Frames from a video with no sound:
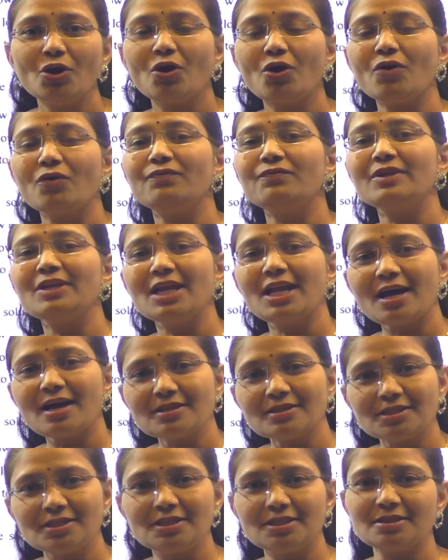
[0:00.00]
of
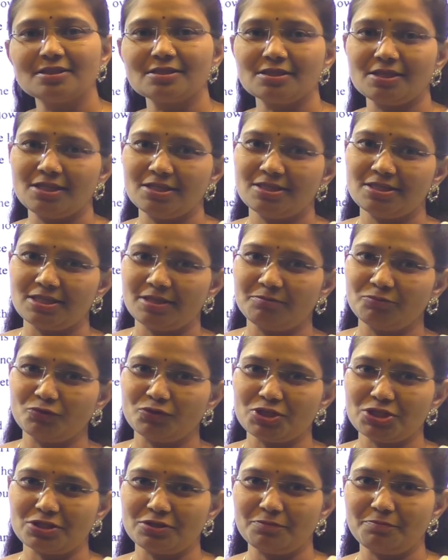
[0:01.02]
last year's In-Sem
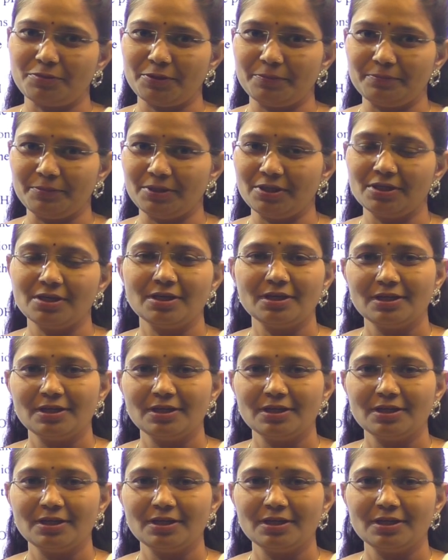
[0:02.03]
question paper.